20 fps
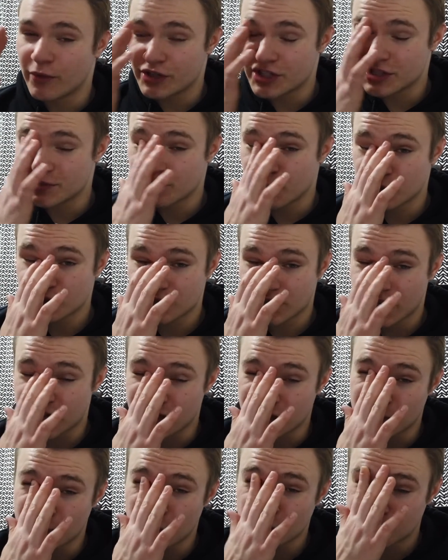which is most
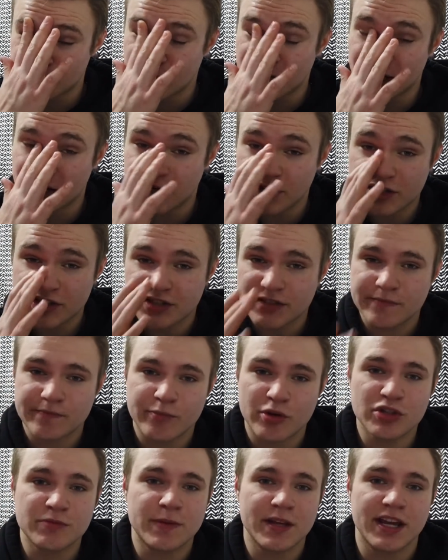likely, most beginners
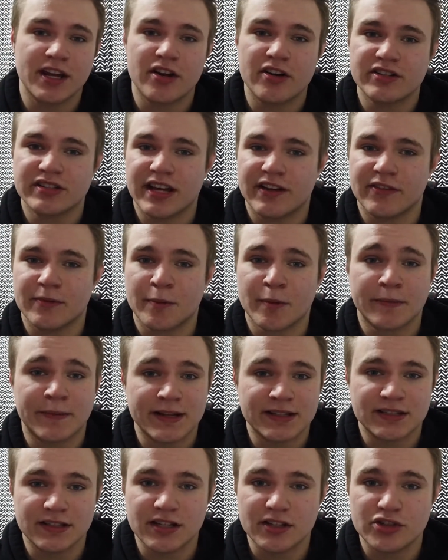have the
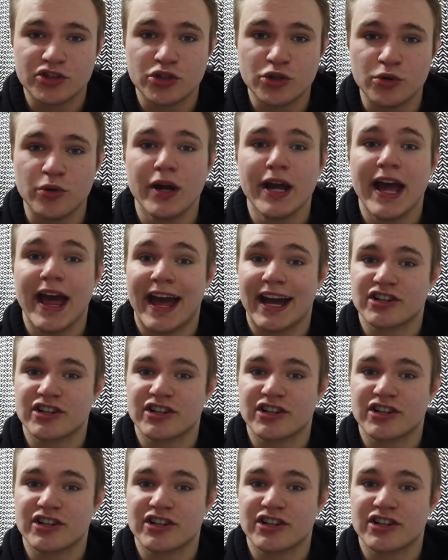propensity to